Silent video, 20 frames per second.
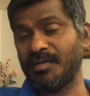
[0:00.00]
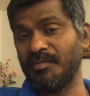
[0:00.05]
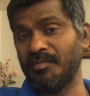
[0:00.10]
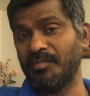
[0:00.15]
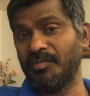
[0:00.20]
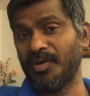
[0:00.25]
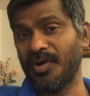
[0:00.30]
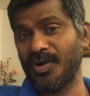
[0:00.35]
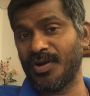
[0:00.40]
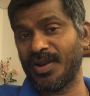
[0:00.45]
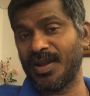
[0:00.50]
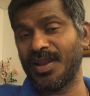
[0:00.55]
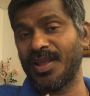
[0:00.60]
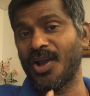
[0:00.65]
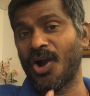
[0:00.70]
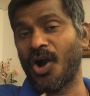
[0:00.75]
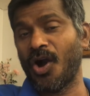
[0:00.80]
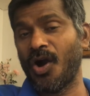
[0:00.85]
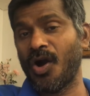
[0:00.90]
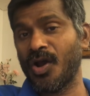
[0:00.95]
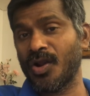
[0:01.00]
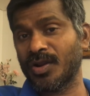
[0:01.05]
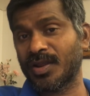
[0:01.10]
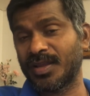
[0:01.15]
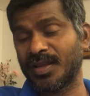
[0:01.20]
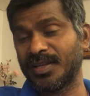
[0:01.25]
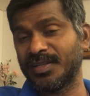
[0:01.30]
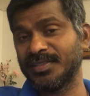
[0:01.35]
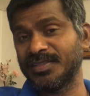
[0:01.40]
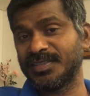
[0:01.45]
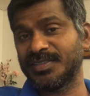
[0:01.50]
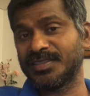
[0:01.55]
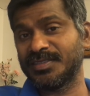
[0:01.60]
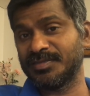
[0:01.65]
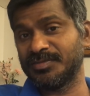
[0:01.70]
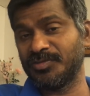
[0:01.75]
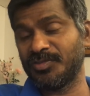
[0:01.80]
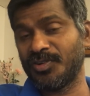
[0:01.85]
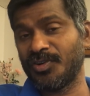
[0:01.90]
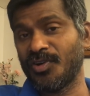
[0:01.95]
bodily organs
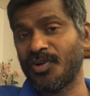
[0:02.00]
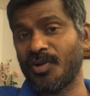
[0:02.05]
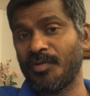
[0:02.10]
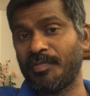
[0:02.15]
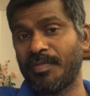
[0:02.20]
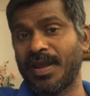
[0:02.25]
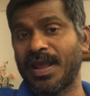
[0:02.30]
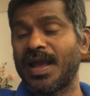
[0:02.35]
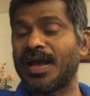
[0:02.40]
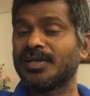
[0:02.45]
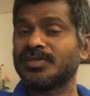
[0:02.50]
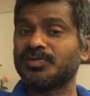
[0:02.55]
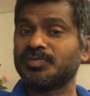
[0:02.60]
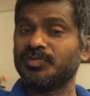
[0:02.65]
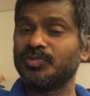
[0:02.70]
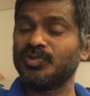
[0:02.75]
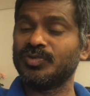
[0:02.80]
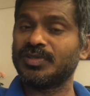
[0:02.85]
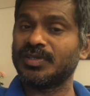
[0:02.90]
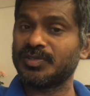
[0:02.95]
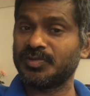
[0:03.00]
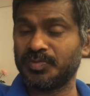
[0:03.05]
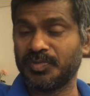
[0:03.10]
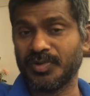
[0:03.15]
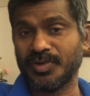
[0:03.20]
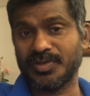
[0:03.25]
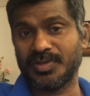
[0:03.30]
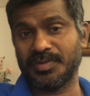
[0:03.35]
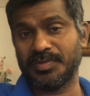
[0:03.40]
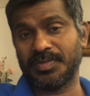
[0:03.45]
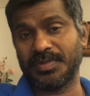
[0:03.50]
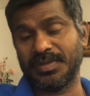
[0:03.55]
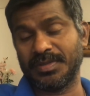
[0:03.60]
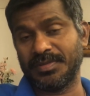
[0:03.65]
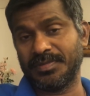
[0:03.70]
will not be as smooth as possible